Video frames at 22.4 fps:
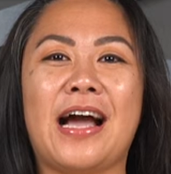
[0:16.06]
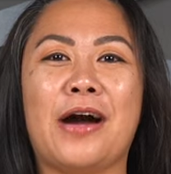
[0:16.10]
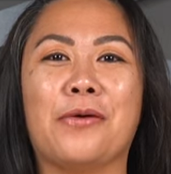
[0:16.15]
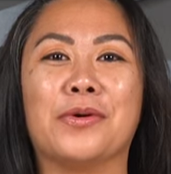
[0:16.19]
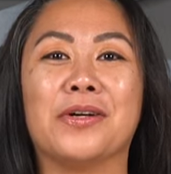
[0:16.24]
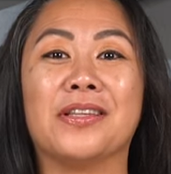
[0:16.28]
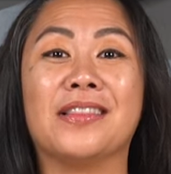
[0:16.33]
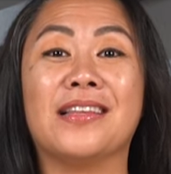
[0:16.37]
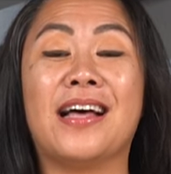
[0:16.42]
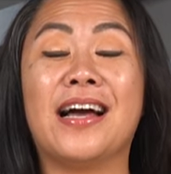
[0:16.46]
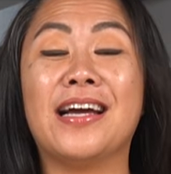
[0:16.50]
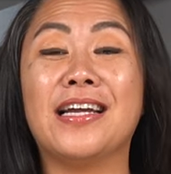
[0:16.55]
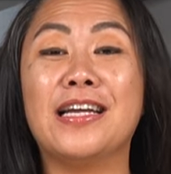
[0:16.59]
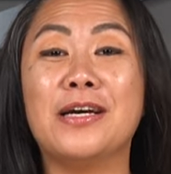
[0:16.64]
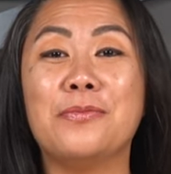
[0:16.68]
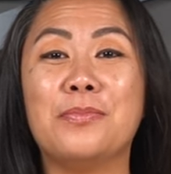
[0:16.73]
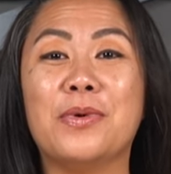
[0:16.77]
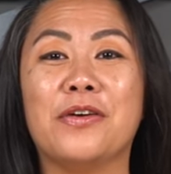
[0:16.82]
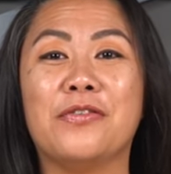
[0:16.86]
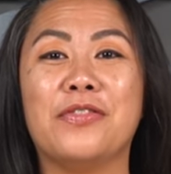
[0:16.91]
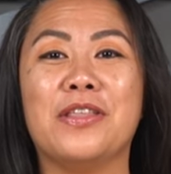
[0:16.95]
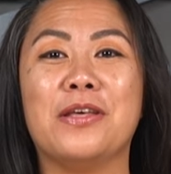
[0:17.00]
our
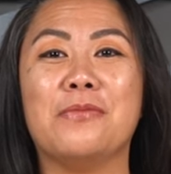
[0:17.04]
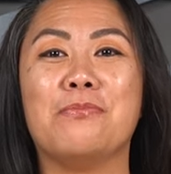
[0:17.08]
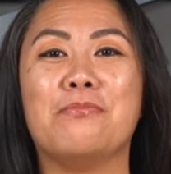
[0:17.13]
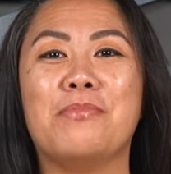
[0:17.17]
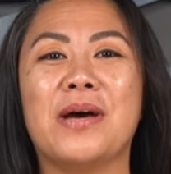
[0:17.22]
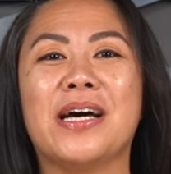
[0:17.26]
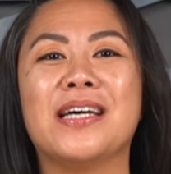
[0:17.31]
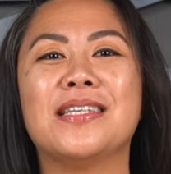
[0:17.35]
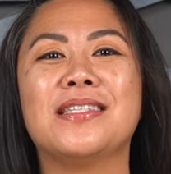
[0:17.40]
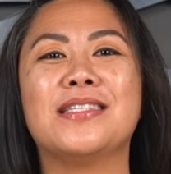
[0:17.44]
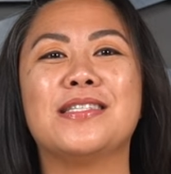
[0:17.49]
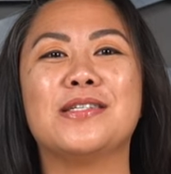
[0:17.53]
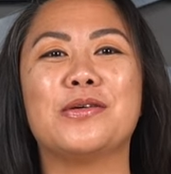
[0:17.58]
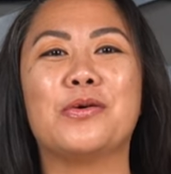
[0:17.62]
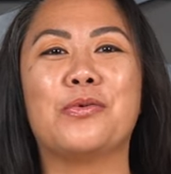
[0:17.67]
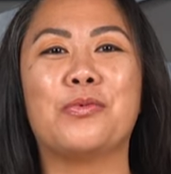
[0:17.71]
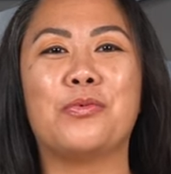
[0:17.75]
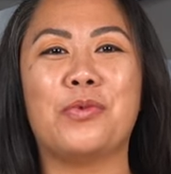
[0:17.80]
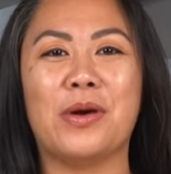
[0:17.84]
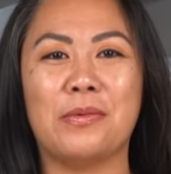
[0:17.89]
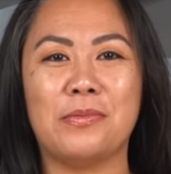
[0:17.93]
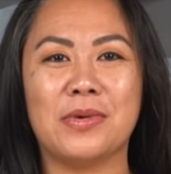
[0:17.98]
lineup of the best
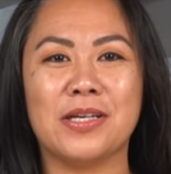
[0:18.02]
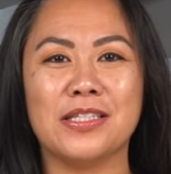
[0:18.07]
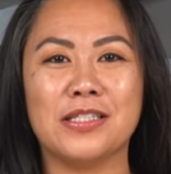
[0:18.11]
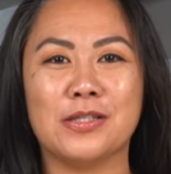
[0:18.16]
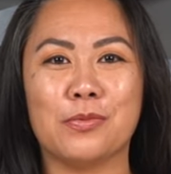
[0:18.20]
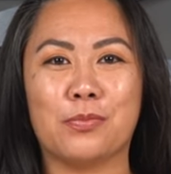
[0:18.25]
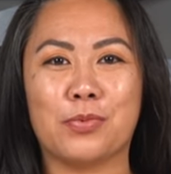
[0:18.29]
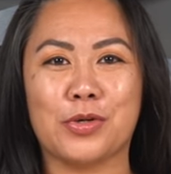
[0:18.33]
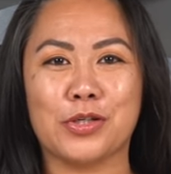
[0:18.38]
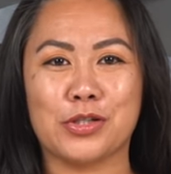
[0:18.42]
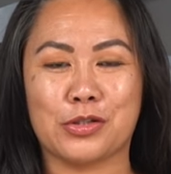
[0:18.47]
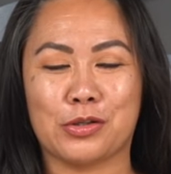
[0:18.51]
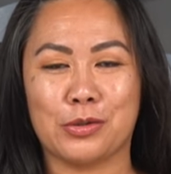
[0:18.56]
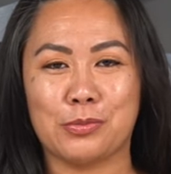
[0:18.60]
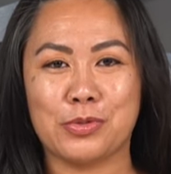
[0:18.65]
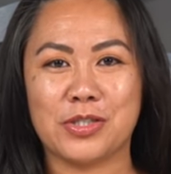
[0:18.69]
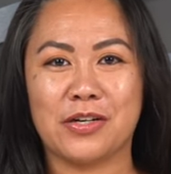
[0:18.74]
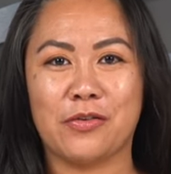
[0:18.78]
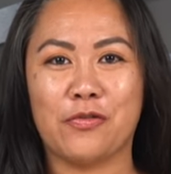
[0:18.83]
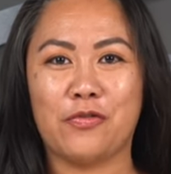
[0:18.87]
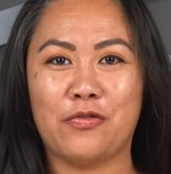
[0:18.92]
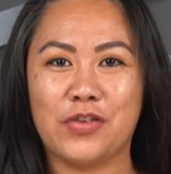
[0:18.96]
women's
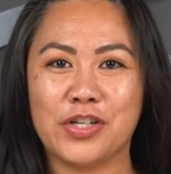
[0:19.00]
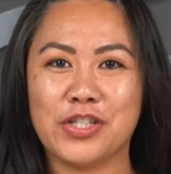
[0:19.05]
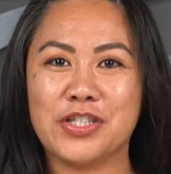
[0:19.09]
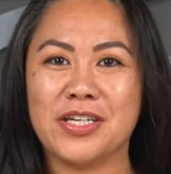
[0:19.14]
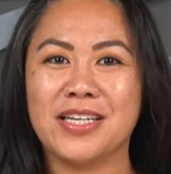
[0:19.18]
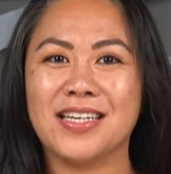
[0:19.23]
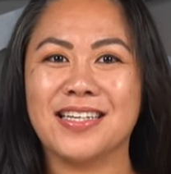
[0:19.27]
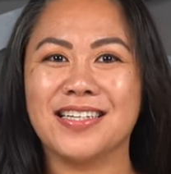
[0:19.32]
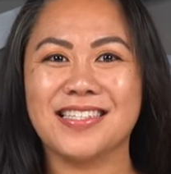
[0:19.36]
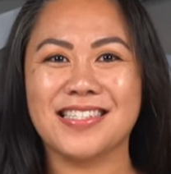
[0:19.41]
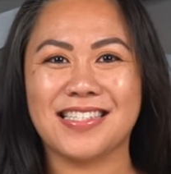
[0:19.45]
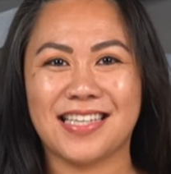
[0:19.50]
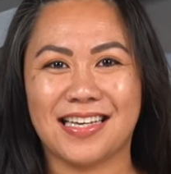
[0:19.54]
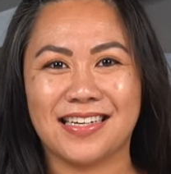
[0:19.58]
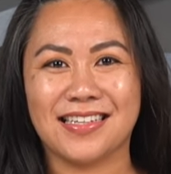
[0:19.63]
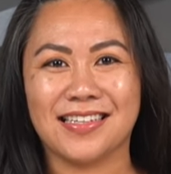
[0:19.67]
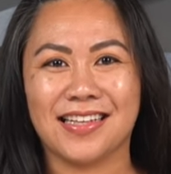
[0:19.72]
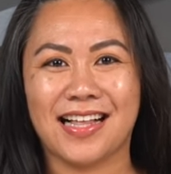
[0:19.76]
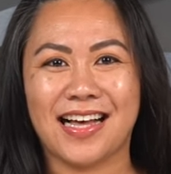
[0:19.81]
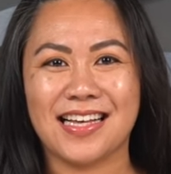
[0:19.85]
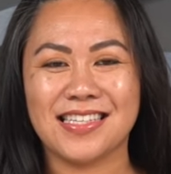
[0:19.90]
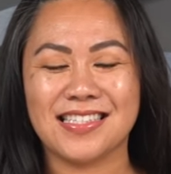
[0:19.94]
prescription fishing
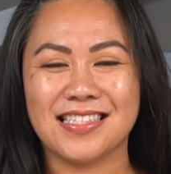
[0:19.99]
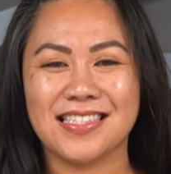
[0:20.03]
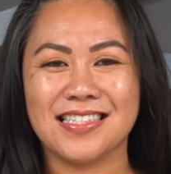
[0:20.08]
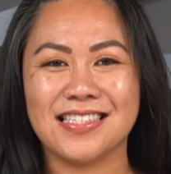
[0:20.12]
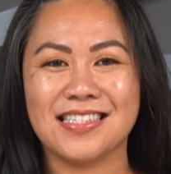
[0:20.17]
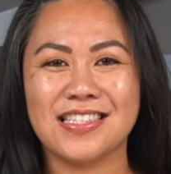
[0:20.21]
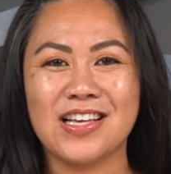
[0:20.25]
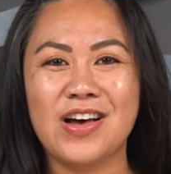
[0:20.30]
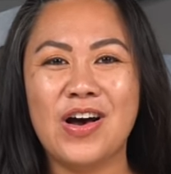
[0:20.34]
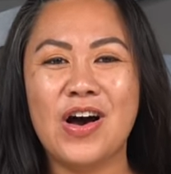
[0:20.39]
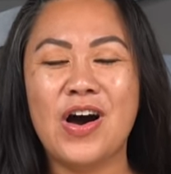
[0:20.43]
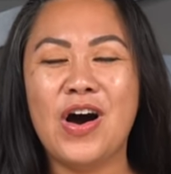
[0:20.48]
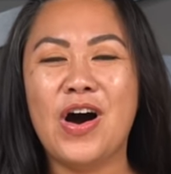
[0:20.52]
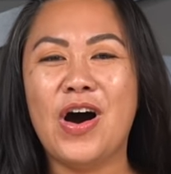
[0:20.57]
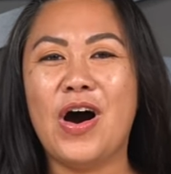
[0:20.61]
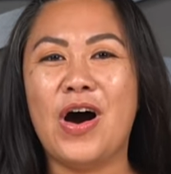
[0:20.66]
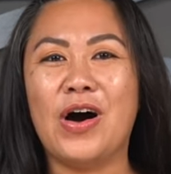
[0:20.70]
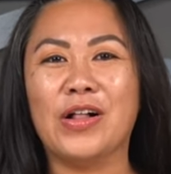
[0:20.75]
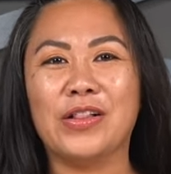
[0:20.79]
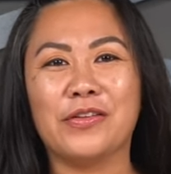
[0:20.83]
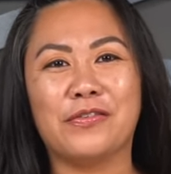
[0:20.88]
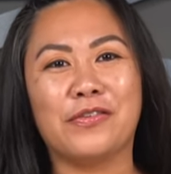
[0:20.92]
sunglasses.
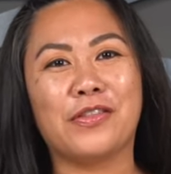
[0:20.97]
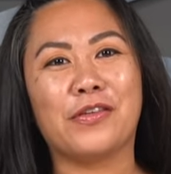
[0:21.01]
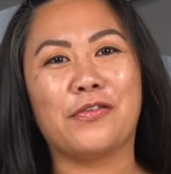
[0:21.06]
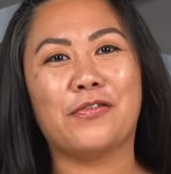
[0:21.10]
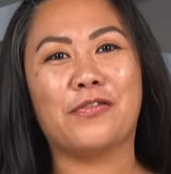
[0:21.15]
All of the